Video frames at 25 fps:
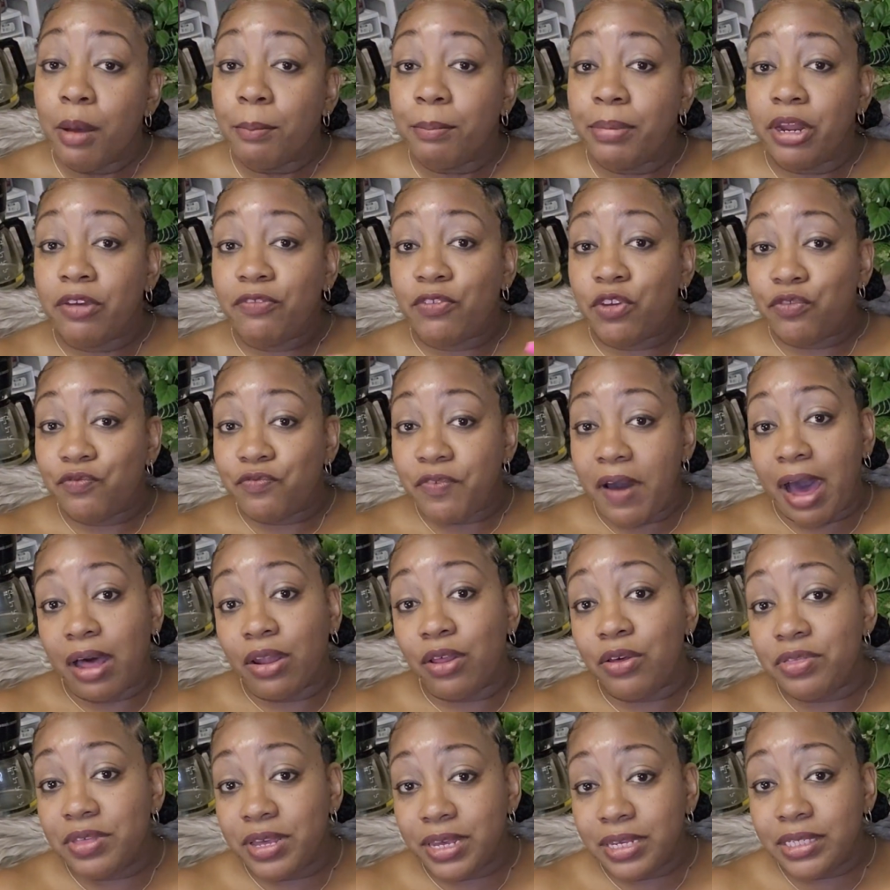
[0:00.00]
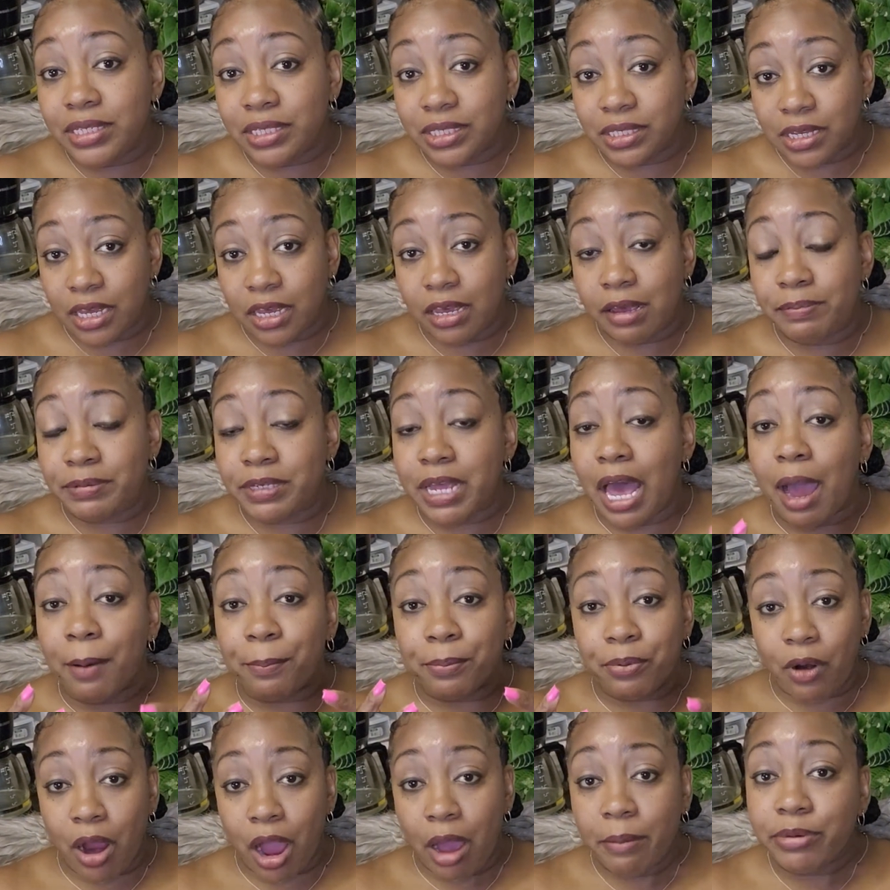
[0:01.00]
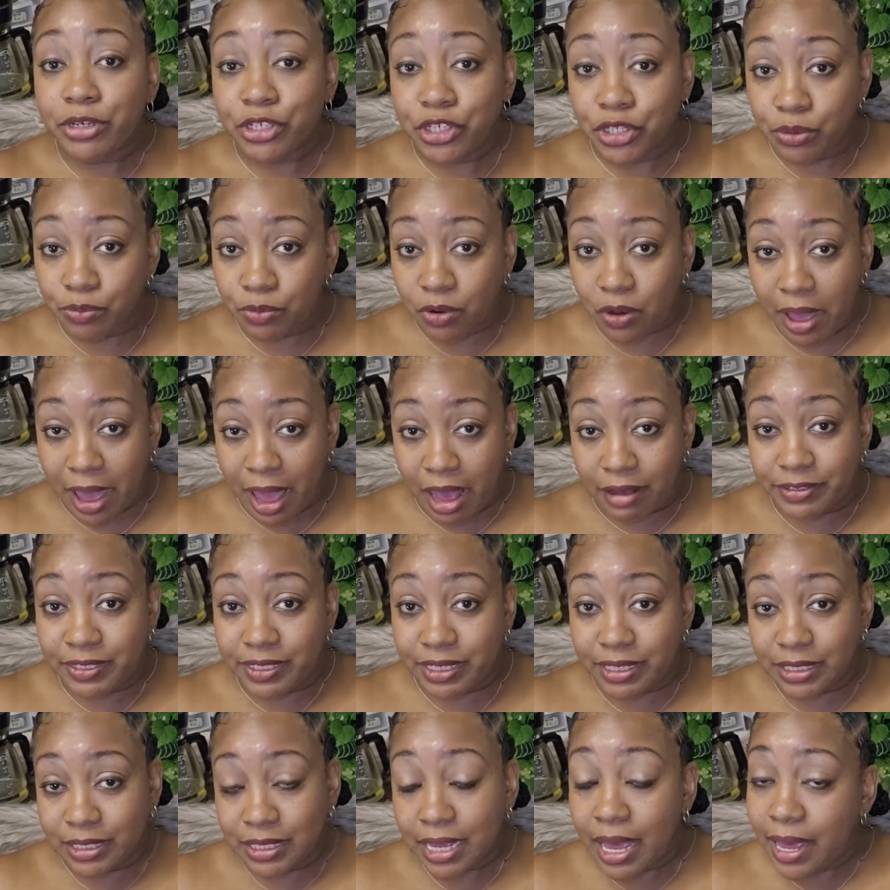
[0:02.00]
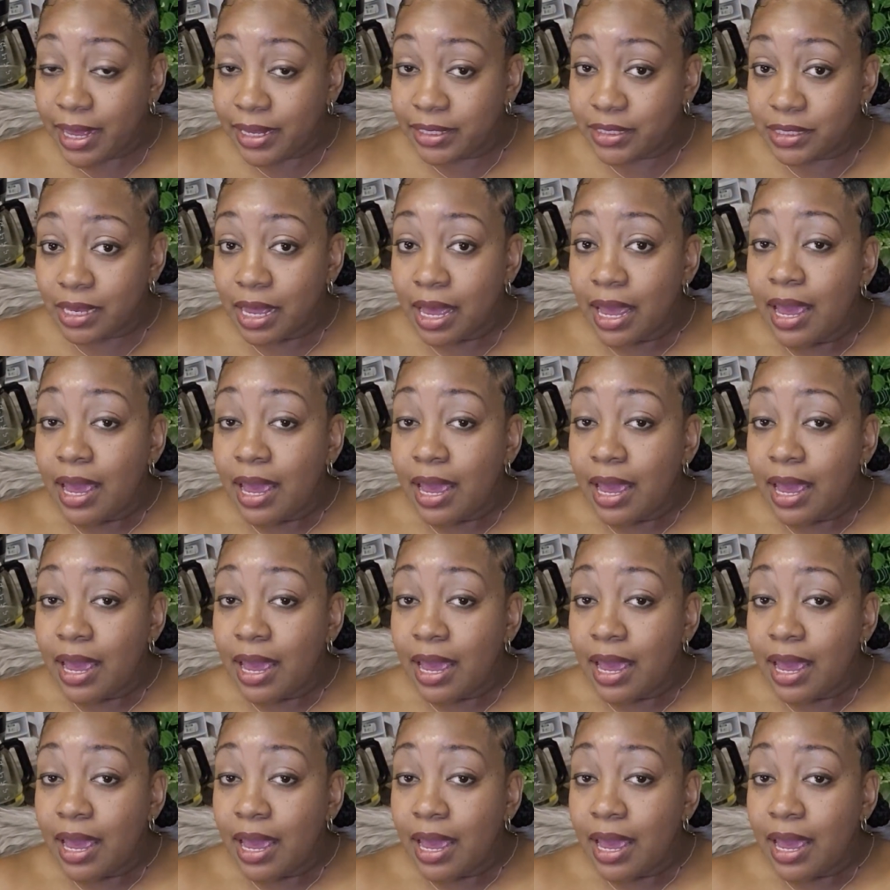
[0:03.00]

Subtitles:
But if you follow these tips, I promise you will have success.